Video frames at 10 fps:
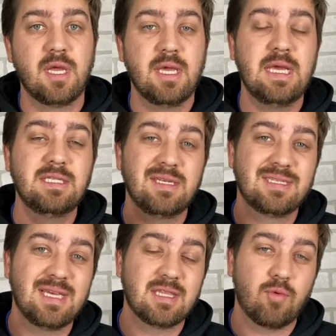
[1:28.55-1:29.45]
He's going to
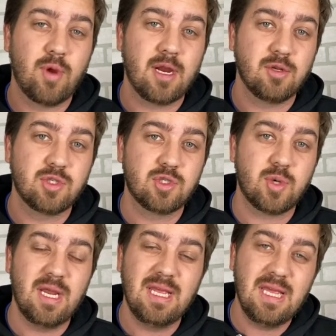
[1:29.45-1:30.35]
set the record
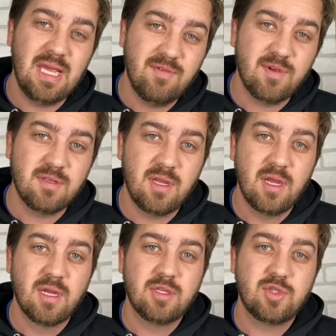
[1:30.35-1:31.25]
straight, even
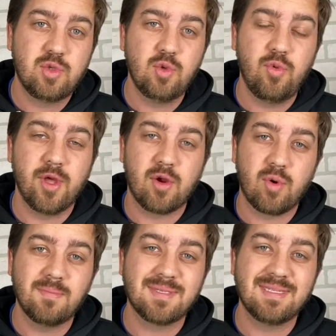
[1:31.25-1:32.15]
to the
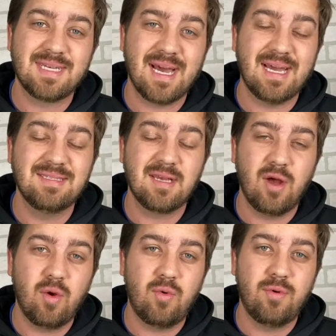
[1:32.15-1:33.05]
Crimson Tide's
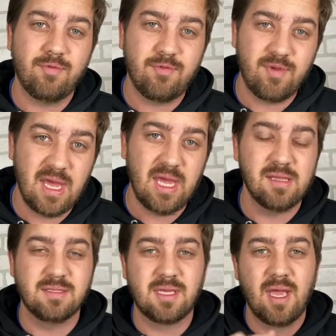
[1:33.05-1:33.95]
own
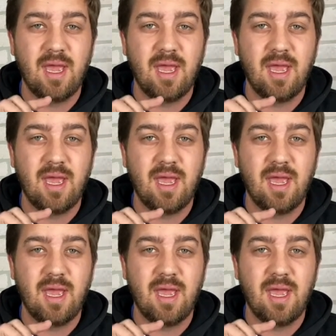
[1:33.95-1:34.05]
fans.